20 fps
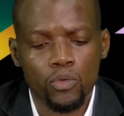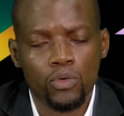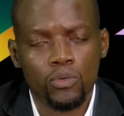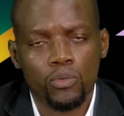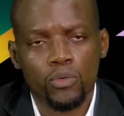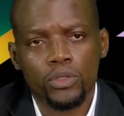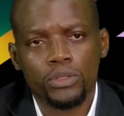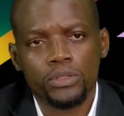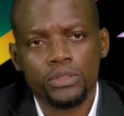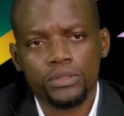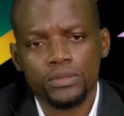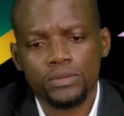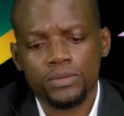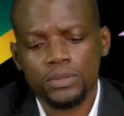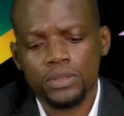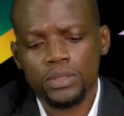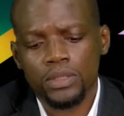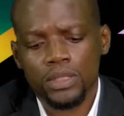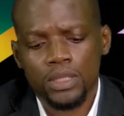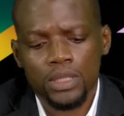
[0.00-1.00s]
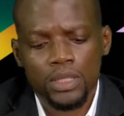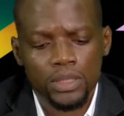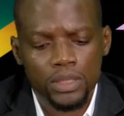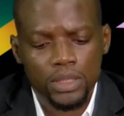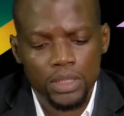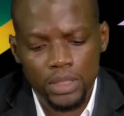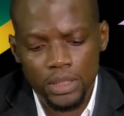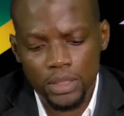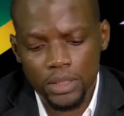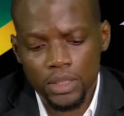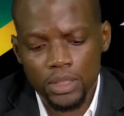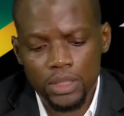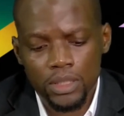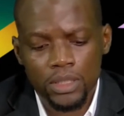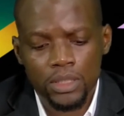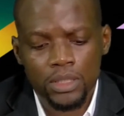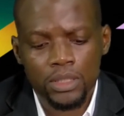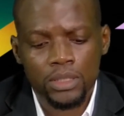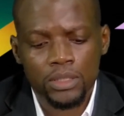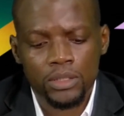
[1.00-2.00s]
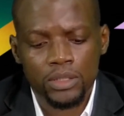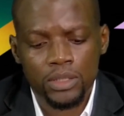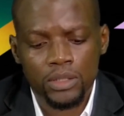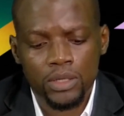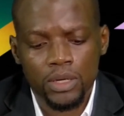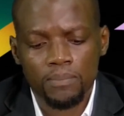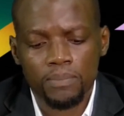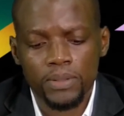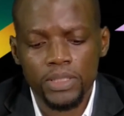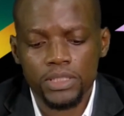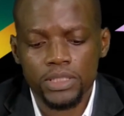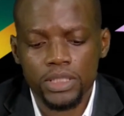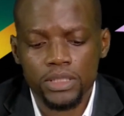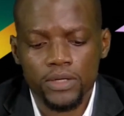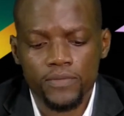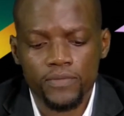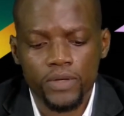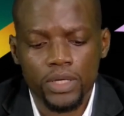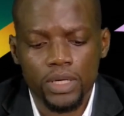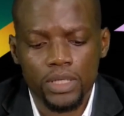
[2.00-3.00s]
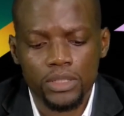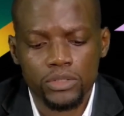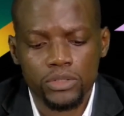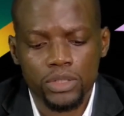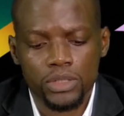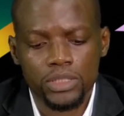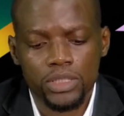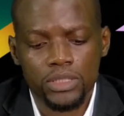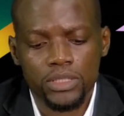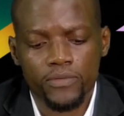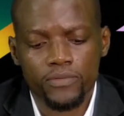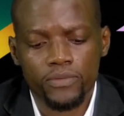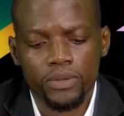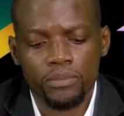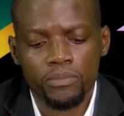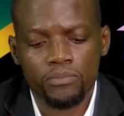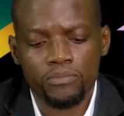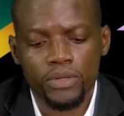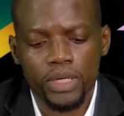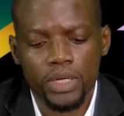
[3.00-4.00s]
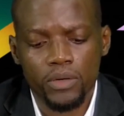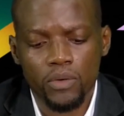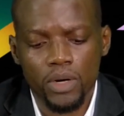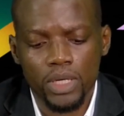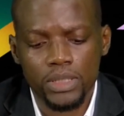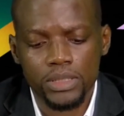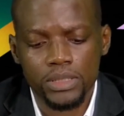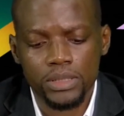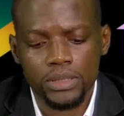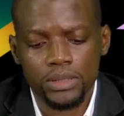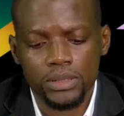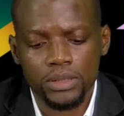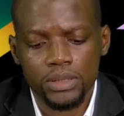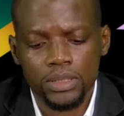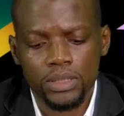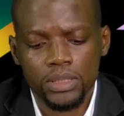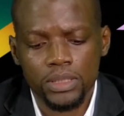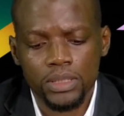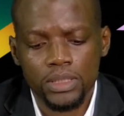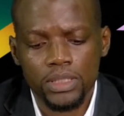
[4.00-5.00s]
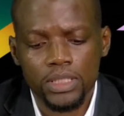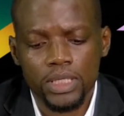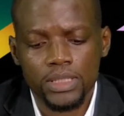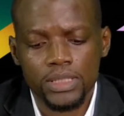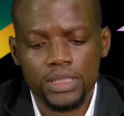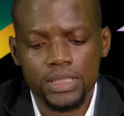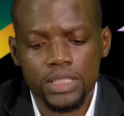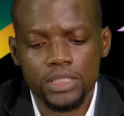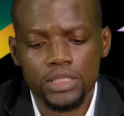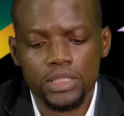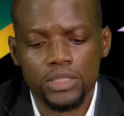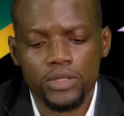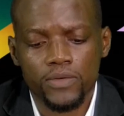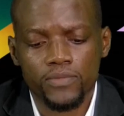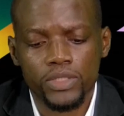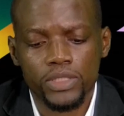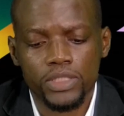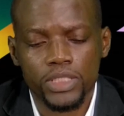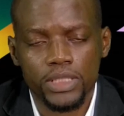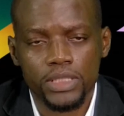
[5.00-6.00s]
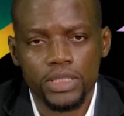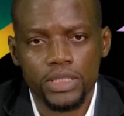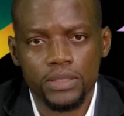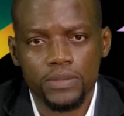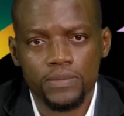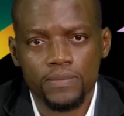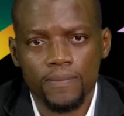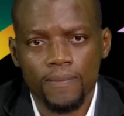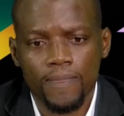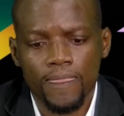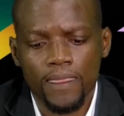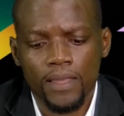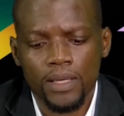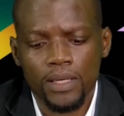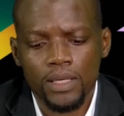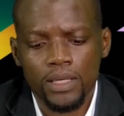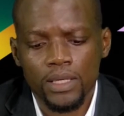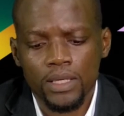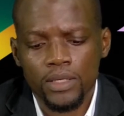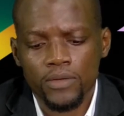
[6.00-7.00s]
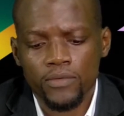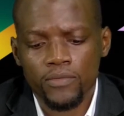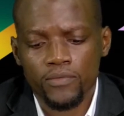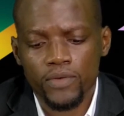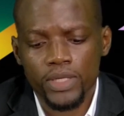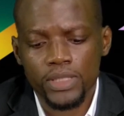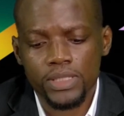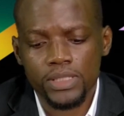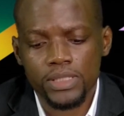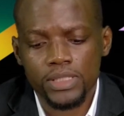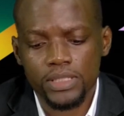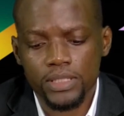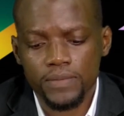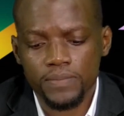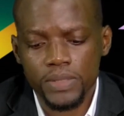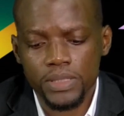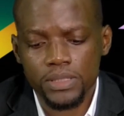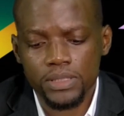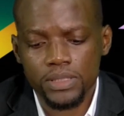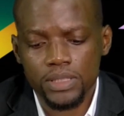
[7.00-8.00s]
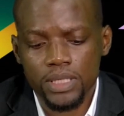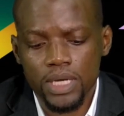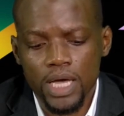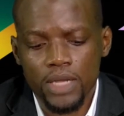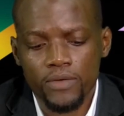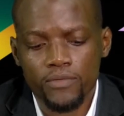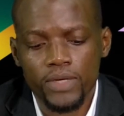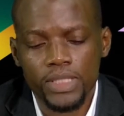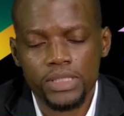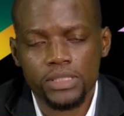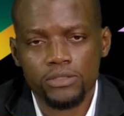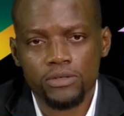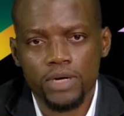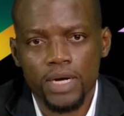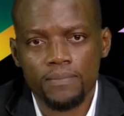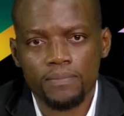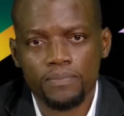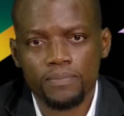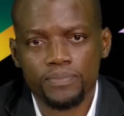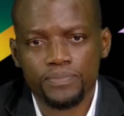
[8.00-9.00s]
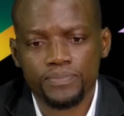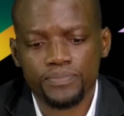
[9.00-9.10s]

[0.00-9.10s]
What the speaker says: Old Road, the completion of the construction of the breakwater, the extension of the jetty, vessel slips and vessel ramp.